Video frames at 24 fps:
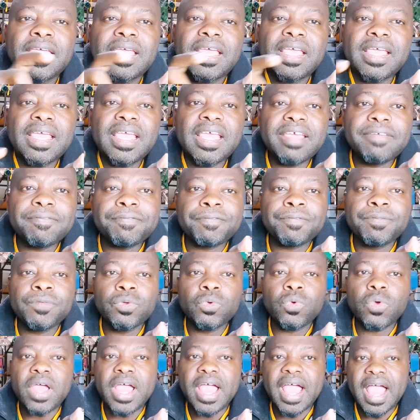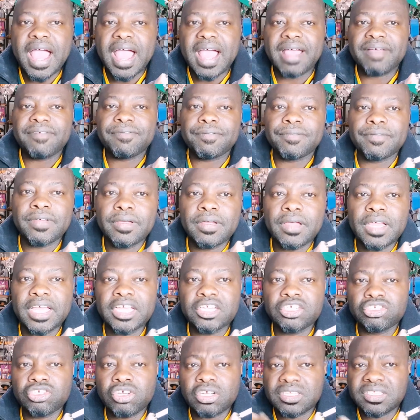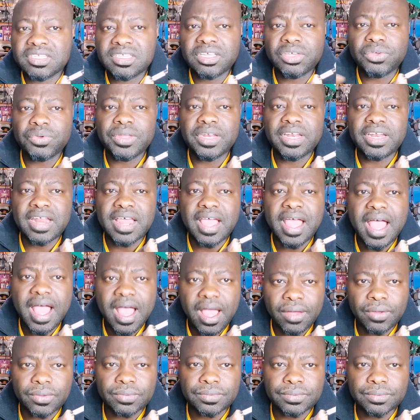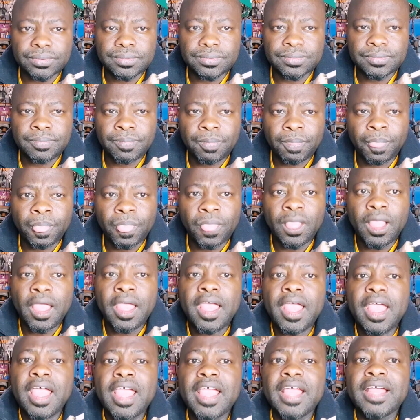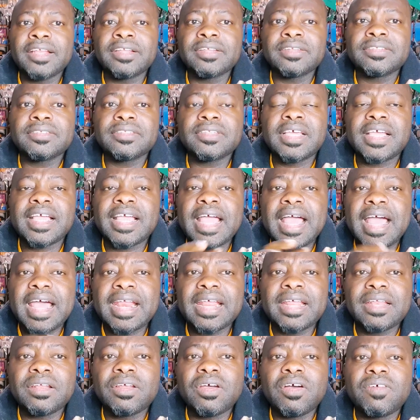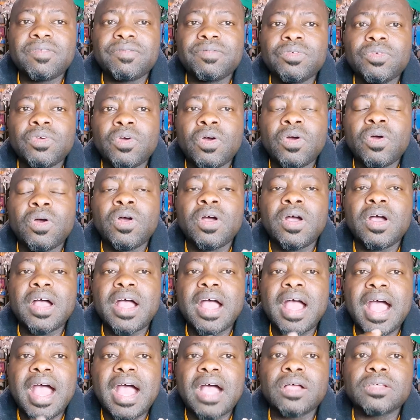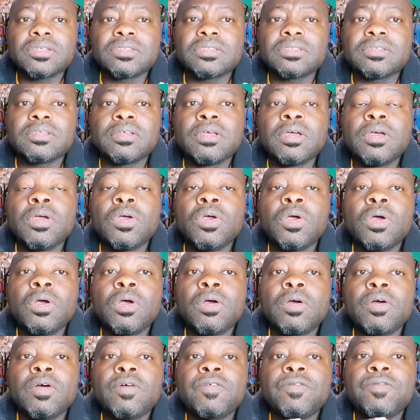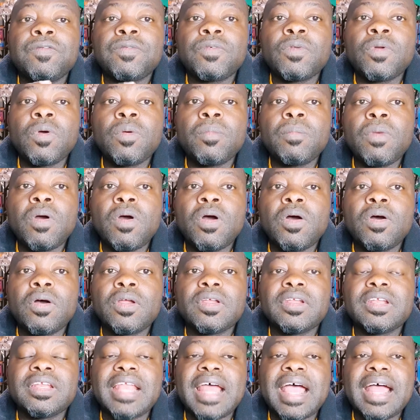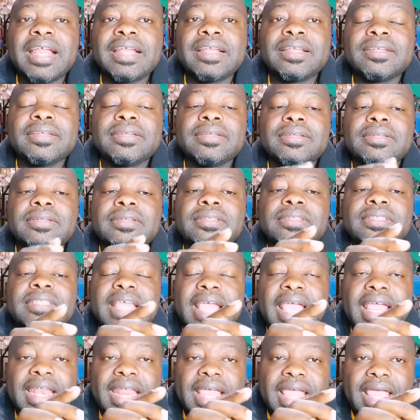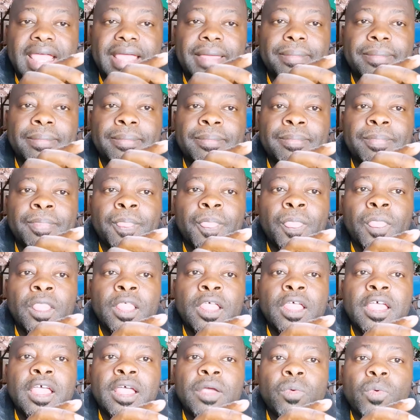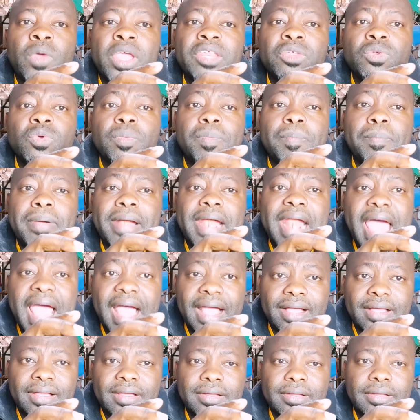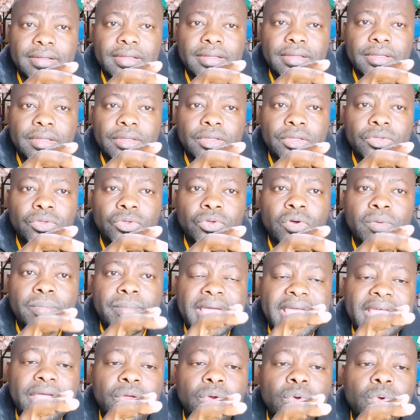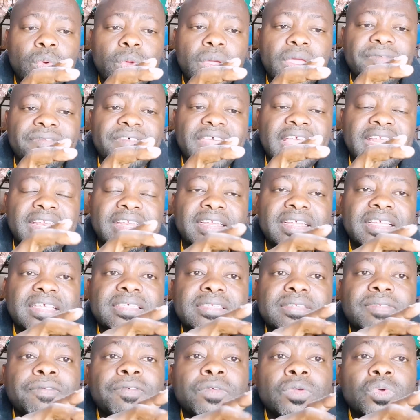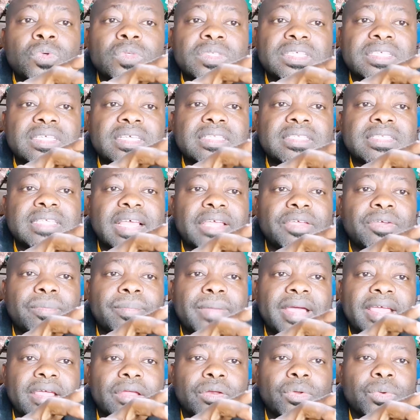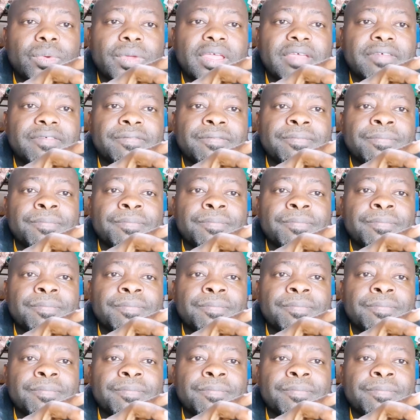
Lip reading: If you have a short circuit in the house and the current of your house flow more than 10 amp, when you plug your microwave and this fuse is inside your microwave,